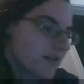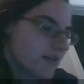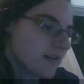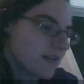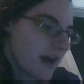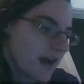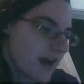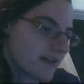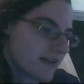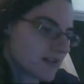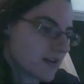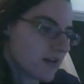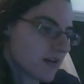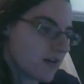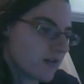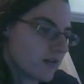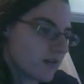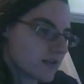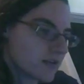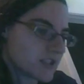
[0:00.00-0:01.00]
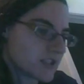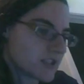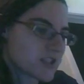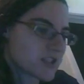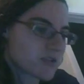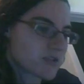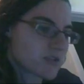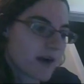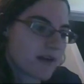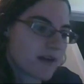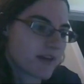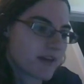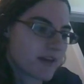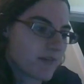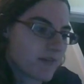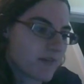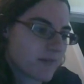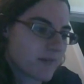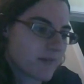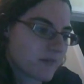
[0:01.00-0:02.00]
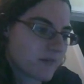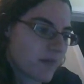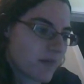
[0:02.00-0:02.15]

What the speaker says: Yeah, so to square them,